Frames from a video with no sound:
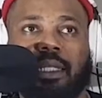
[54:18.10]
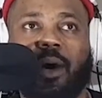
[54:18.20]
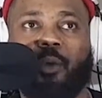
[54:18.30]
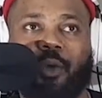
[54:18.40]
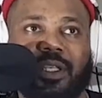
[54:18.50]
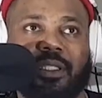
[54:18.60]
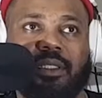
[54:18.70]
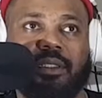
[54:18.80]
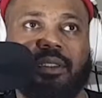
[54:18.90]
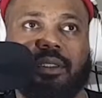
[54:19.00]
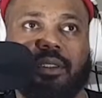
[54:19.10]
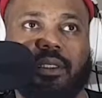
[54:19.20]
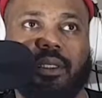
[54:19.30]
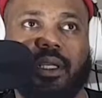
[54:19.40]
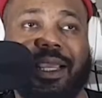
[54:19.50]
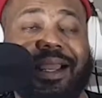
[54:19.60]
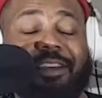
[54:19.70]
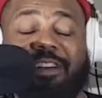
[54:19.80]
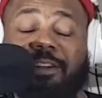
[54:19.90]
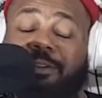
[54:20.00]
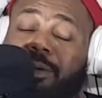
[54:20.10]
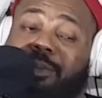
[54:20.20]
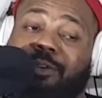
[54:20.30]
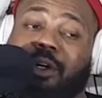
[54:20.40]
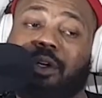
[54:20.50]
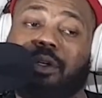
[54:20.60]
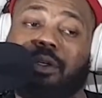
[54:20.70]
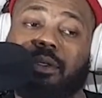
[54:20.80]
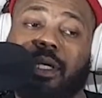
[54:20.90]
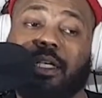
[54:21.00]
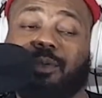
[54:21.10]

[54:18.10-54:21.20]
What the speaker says: I wasn't a Cleveland fan before as